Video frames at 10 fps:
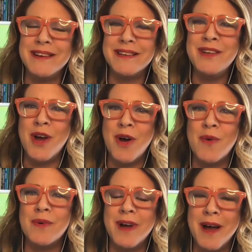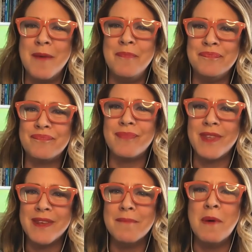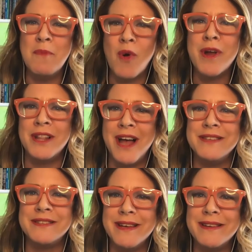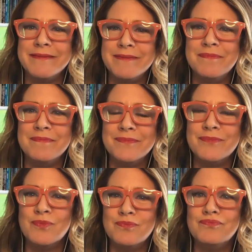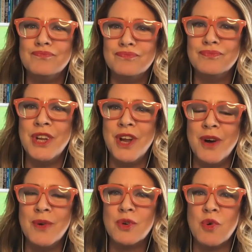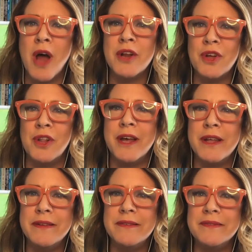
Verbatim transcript: you know, um, memorialize it. Yeah. You know, chronicle it.